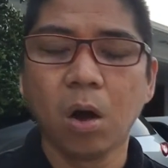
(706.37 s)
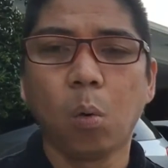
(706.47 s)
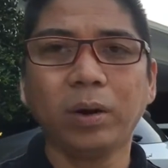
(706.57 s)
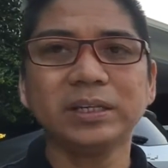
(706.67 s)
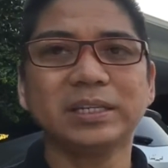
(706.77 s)

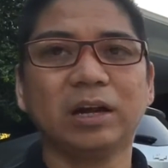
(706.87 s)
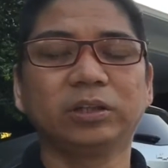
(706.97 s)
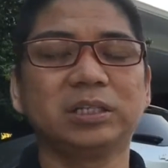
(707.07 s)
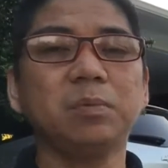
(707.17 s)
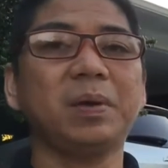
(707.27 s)
What is now
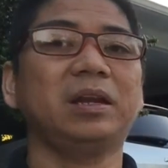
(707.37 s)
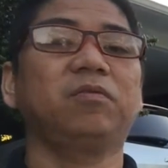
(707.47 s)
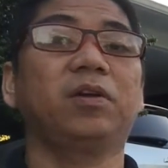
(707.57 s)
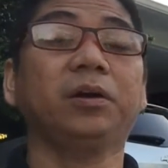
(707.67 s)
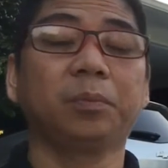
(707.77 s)
the
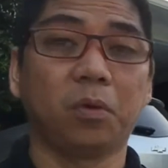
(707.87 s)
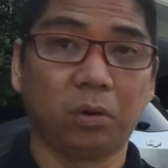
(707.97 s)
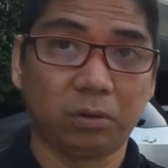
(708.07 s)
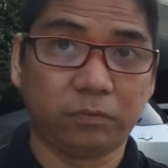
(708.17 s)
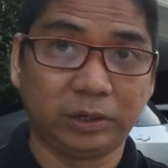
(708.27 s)
dependent
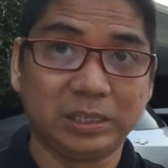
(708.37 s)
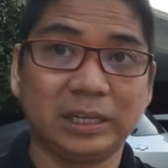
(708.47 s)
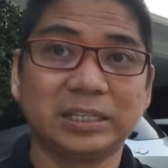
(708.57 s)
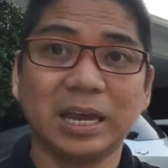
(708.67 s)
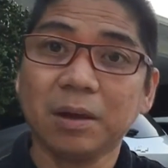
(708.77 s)
variable for this
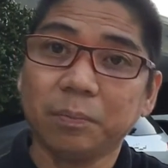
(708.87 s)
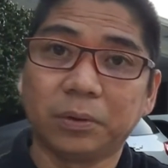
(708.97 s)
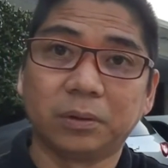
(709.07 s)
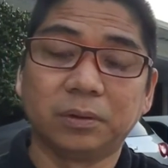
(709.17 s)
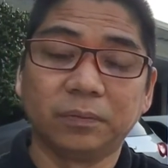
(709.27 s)

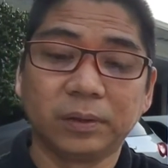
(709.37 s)
example?